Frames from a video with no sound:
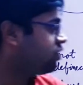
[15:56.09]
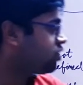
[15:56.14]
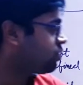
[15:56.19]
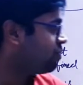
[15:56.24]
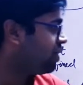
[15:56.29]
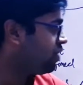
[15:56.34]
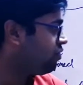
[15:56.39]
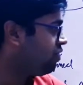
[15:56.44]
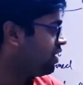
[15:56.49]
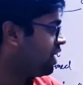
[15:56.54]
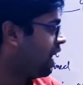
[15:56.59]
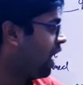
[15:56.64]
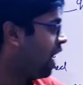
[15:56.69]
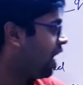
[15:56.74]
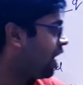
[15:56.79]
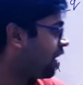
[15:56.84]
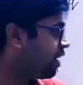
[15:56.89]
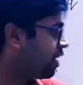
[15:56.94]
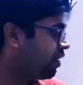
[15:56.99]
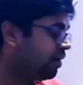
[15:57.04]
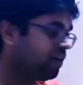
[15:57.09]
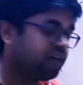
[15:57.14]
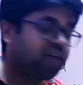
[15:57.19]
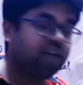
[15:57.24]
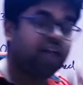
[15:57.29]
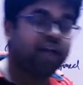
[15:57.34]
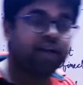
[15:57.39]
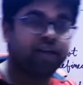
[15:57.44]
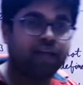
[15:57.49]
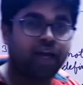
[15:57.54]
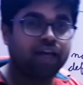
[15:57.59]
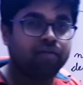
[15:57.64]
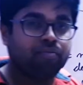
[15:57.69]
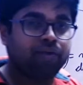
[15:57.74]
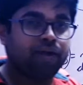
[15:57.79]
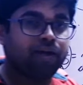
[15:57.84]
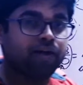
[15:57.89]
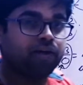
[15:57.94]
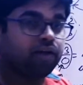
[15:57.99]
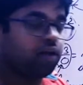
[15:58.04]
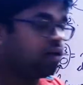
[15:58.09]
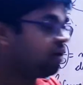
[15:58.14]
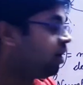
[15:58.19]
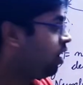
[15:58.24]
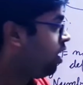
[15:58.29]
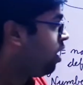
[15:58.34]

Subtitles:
between are written and can be written.